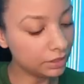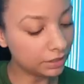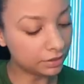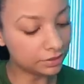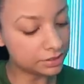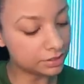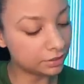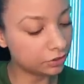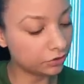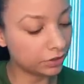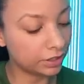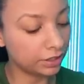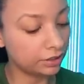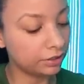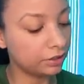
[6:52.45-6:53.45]

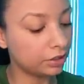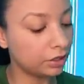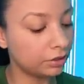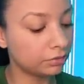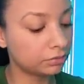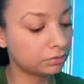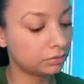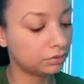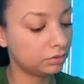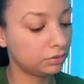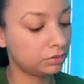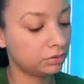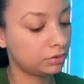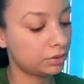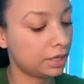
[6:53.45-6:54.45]
considering, you know,
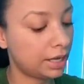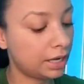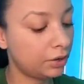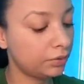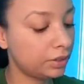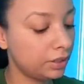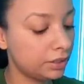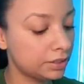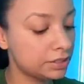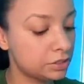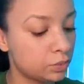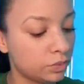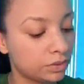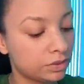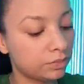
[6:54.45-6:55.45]
how he
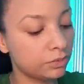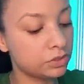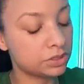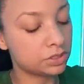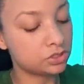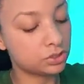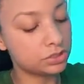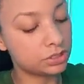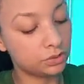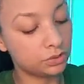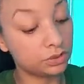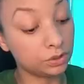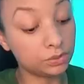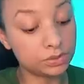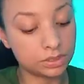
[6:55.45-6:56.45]
is with musicians who
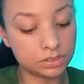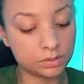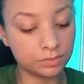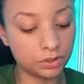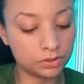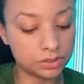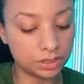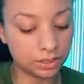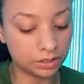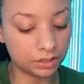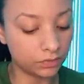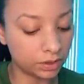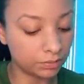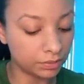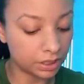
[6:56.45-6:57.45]
use his music and
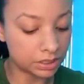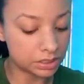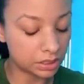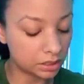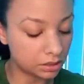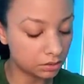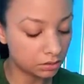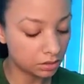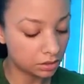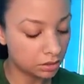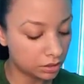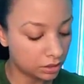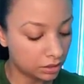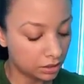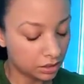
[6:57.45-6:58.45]
remix it.
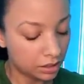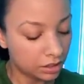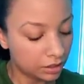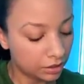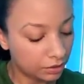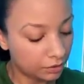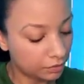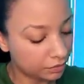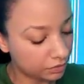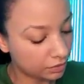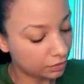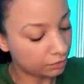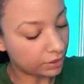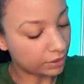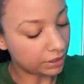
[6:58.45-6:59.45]

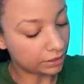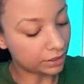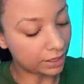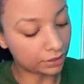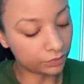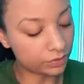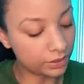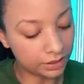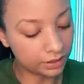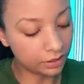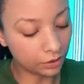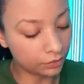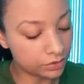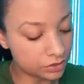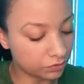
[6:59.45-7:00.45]
But I don't think
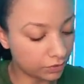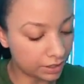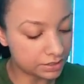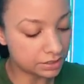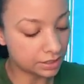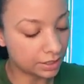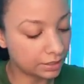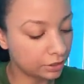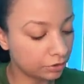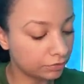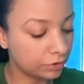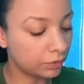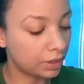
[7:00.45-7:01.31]
he owns the rights to that interview